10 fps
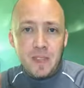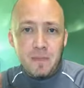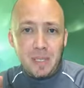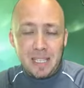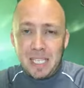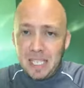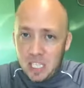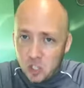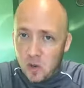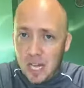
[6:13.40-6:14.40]
But then he
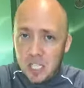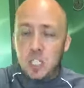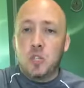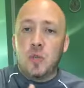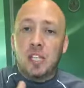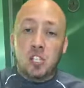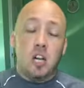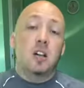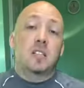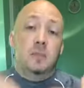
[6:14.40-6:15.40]
tried to
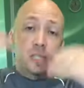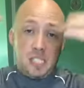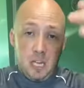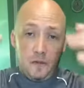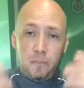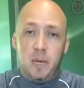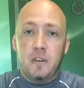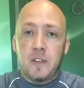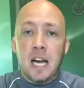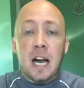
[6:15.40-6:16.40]
exalt himself
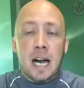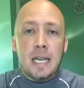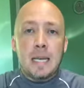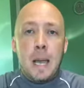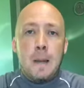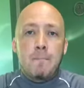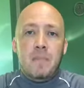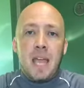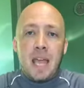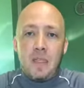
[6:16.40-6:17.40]
above God,
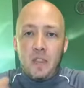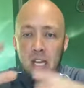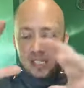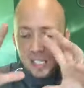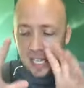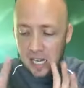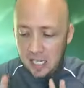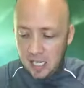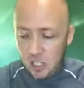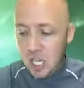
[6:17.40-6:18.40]
and thus God
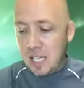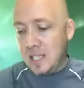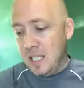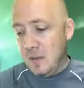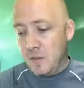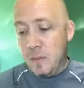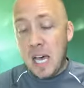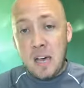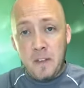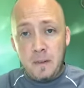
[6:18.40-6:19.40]
ejected him from
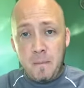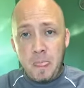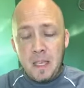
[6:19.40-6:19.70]
heaven.